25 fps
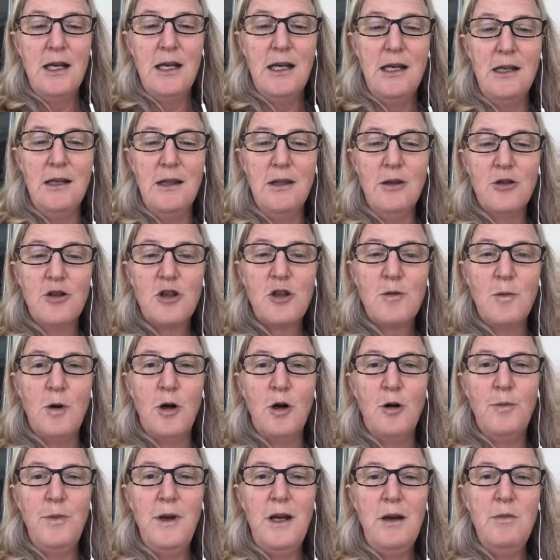in those
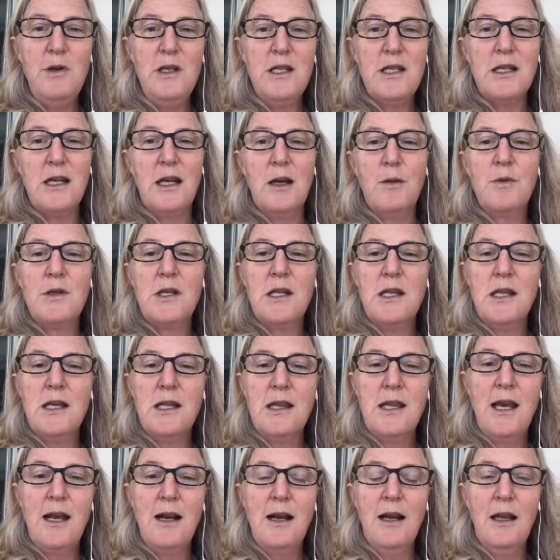small baby steps, and then that